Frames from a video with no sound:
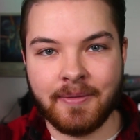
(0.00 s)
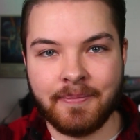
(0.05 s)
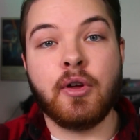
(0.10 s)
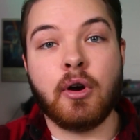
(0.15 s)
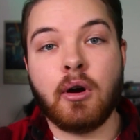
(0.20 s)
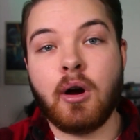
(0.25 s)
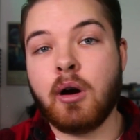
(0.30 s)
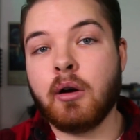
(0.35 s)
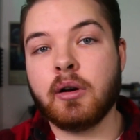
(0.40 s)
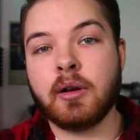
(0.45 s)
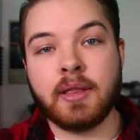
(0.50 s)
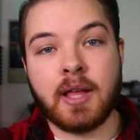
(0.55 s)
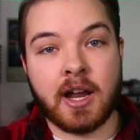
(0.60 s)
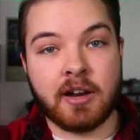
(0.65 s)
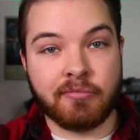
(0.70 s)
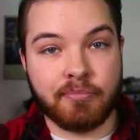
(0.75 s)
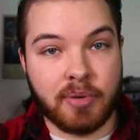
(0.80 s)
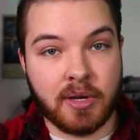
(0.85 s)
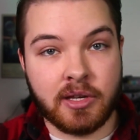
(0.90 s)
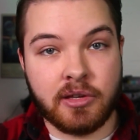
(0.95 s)
There are a lot
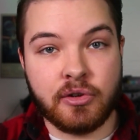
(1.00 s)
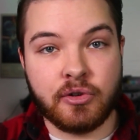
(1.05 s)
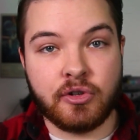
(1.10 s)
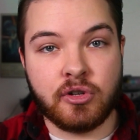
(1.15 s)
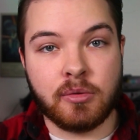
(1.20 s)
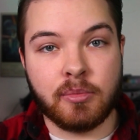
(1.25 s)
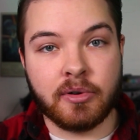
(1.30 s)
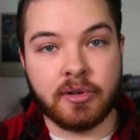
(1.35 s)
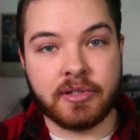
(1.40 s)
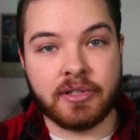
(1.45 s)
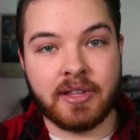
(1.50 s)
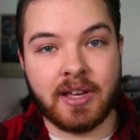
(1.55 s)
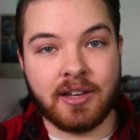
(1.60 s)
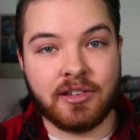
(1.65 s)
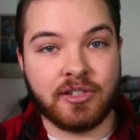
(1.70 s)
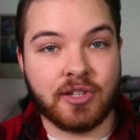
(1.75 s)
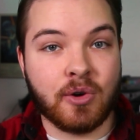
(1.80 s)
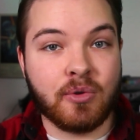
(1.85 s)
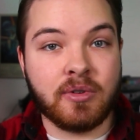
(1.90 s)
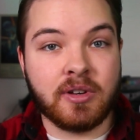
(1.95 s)
of big YouTubers
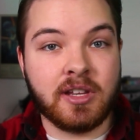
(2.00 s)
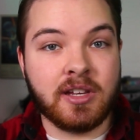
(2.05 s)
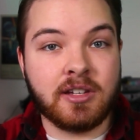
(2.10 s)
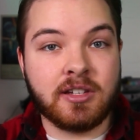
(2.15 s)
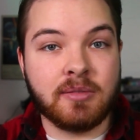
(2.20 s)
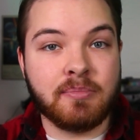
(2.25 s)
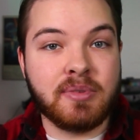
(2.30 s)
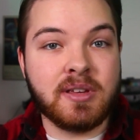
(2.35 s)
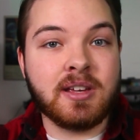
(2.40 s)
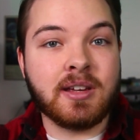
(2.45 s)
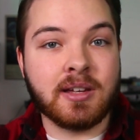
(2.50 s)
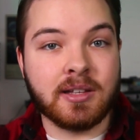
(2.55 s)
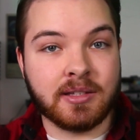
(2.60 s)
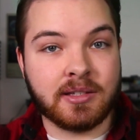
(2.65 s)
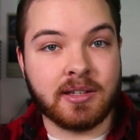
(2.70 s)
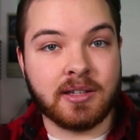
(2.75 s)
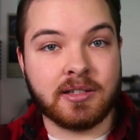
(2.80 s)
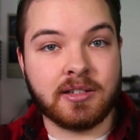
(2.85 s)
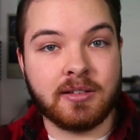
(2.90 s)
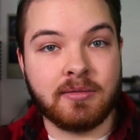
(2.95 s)
that don't need to be
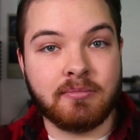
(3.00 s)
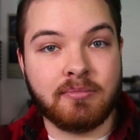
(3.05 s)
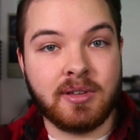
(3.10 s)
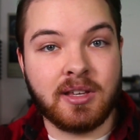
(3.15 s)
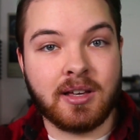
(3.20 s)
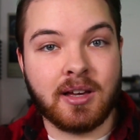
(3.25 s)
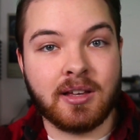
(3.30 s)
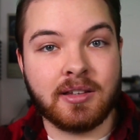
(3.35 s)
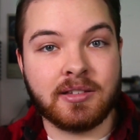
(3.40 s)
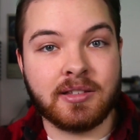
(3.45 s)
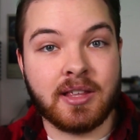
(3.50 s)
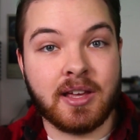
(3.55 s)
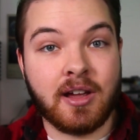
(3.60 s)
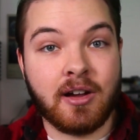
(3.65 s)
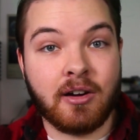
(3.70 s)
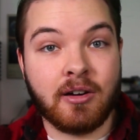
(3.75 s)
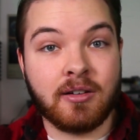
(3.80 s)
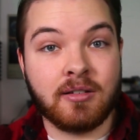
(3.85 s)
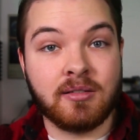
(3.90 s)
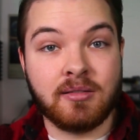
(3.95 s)
consistent because they
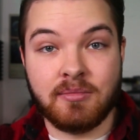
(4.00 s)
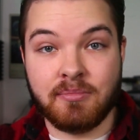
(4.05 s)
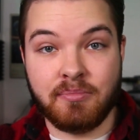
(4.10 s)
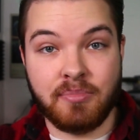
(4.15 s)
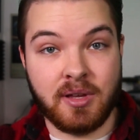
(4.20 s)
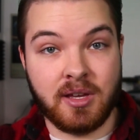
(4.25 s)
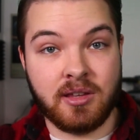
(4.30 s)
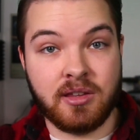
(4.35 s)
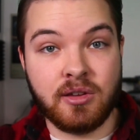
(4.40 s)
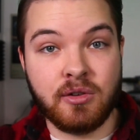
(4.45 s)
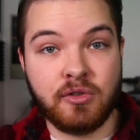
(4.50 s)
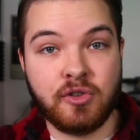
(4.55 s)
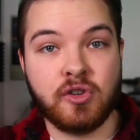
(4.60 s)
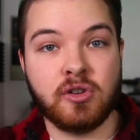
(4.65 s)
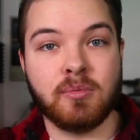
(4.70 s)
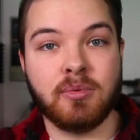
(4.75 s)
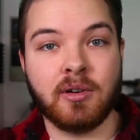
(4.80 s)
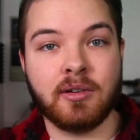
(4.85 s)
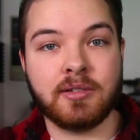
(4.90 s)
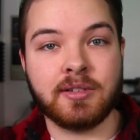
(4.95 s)
are big
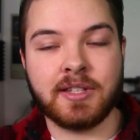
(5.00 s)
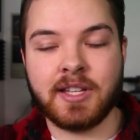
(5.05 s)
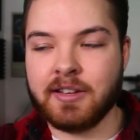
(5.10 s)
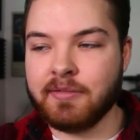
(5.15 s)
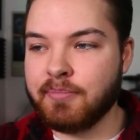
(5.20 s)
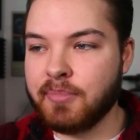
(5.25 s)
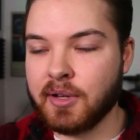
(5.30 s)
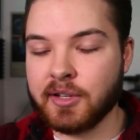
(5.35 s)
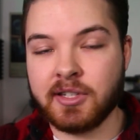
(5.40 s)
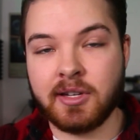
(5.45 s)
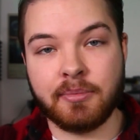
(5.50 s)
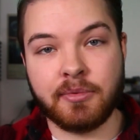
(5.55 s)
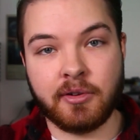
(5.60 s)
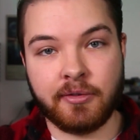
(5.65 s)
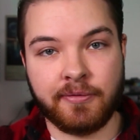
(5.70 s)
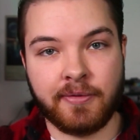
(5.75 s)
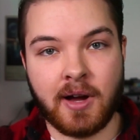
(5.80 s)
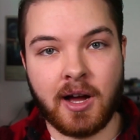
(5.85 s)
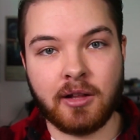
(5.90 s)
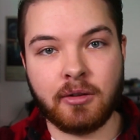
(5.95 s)
YouTubers. They've built up their
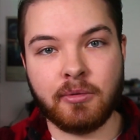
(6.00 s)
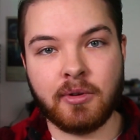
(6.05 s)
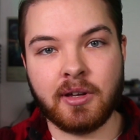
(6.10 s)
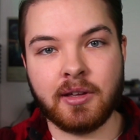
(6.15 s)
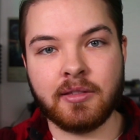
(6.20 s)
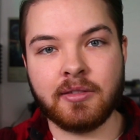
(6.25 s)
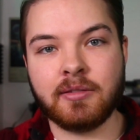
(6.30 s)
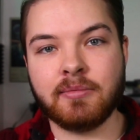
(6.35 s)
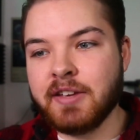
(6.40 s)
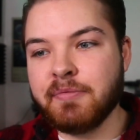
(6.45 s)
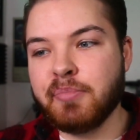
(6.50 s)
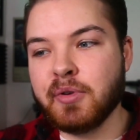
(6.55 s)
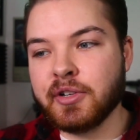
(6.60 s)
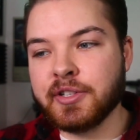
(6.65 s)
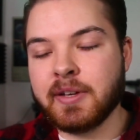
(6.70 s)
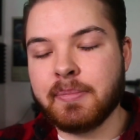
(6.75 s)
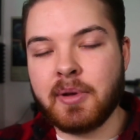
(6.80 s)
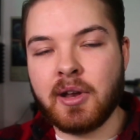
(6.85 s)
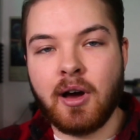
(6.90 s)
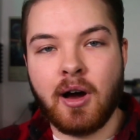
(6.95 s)
following. They've
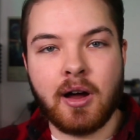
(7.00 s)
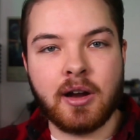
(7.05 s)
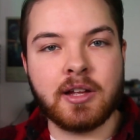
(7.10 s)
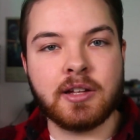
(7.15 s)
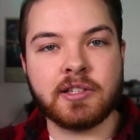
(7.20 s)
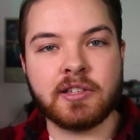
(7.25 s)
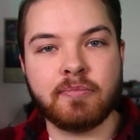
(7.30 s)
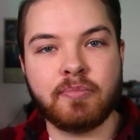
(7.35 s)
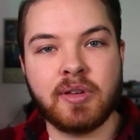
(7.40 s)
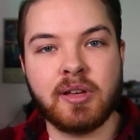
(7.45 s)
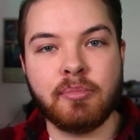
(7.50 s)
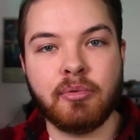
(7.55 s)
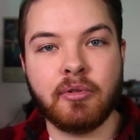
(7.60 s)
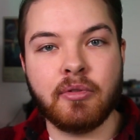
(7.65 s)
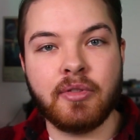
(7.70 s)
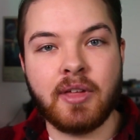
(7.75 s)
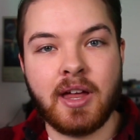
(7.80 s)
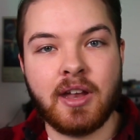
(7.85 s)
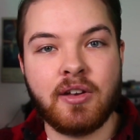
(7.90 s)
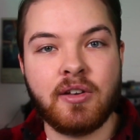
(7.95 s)
built up an audience of people
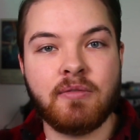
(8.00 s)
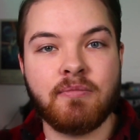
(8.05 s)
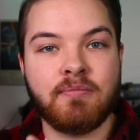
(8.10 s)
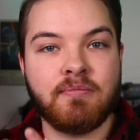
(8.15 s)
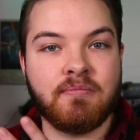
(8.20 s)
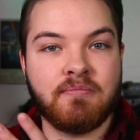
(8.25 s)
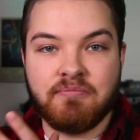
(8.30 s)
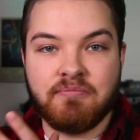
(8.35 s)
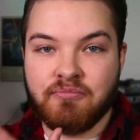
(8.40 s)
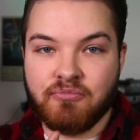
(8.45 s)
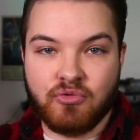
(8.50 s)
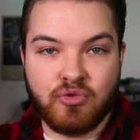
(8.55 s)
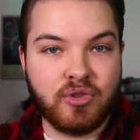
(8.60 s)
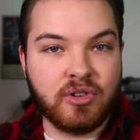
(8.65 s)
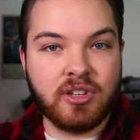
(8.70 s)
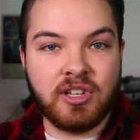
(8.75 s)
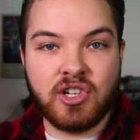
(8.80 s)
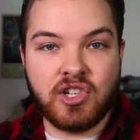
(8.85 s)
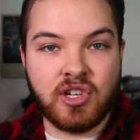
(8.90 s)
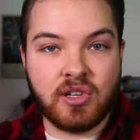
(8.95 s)
that
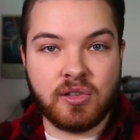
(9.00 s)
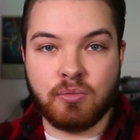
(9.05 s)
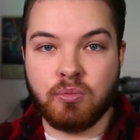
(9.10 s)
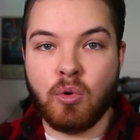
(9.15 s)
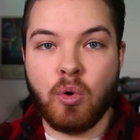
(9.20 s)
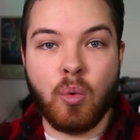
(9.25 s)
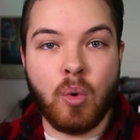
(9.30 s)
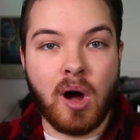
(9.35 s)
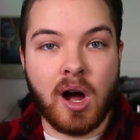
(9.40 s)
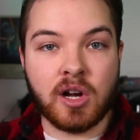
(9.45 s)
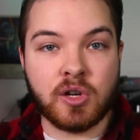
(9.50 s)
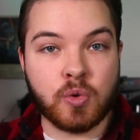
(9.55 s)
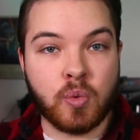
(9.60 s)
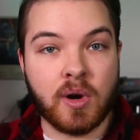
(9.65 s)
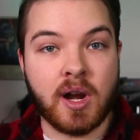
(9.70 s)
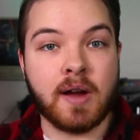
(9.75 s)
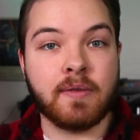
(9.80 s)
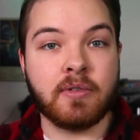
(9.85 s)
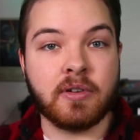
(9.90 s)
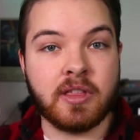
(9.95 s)
really just will watch
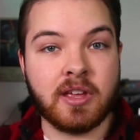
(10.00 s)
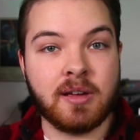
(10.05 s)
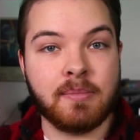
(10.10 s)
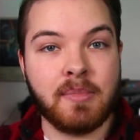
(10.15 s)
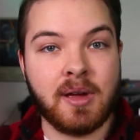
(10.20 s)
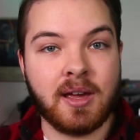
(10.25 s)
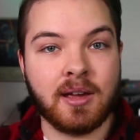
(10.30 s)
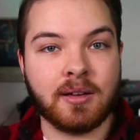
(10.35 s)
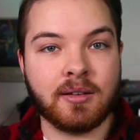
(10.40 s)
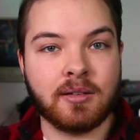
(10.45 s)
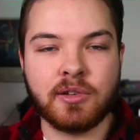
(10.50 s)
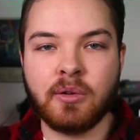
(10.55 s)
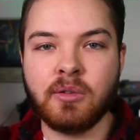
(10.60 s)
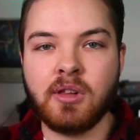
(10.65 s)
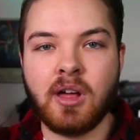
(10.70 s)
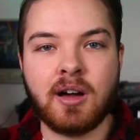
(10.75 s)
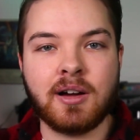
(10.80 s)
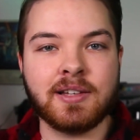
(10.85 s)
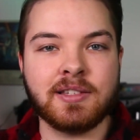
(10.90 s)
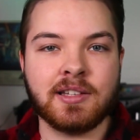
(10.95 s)
whatever they make, so
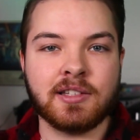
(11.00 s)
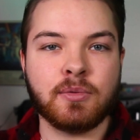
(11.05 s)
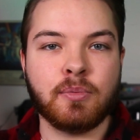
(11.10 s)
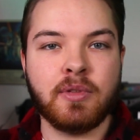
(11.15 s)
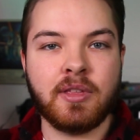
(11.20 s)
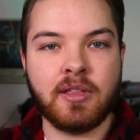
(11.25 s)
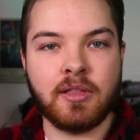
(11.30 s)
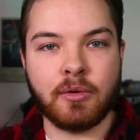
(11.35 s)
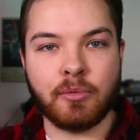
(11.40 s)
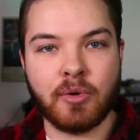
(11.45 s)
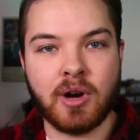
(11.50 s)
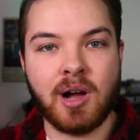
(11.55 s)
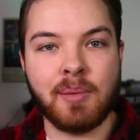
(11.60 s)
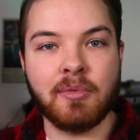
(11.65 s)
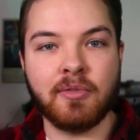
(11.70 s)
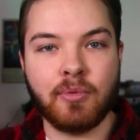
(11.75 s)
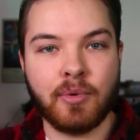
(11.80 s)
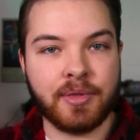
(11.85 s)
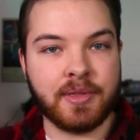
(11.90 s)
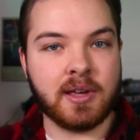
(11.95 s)
long as it's within the realm
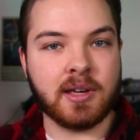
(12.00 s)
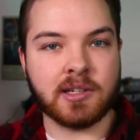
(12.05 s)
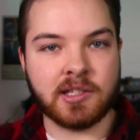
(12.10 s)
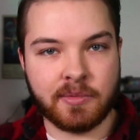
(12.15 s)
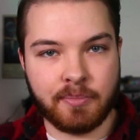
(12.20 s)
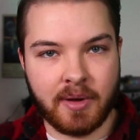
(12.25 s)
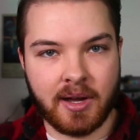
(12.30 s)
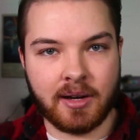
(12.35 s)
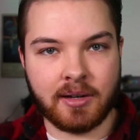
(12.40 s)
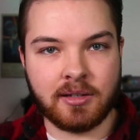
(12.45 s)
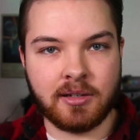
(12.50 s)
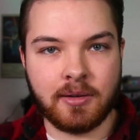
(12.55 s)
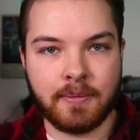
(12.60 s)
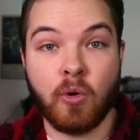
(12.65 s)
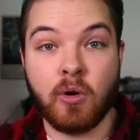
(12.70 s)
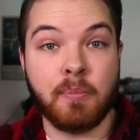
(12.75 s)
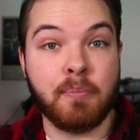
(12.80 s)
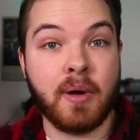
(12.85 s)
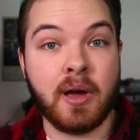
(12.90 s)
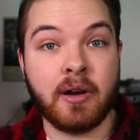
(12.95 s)
of what they expect,
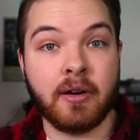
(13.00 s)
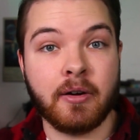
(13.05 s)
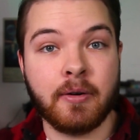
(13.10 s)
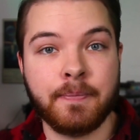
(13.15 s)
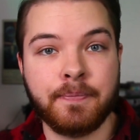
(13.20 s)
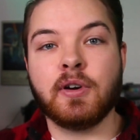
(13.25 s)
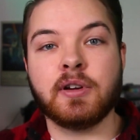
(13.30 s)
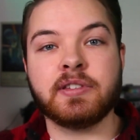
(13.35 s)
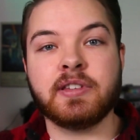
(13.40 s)
or better. For